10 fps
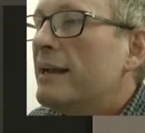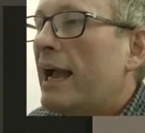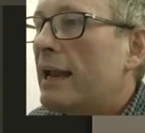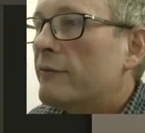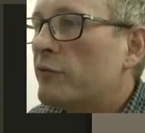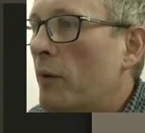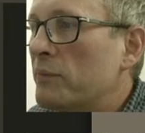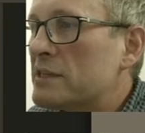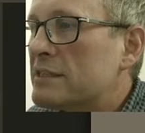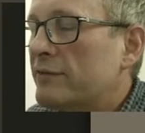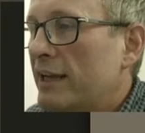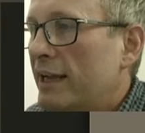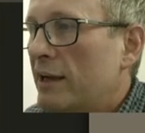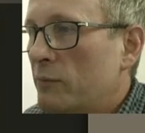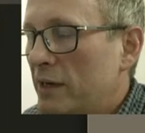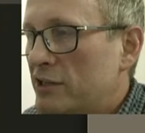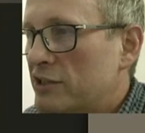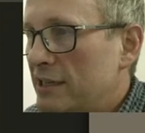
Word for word: And from the sphere, which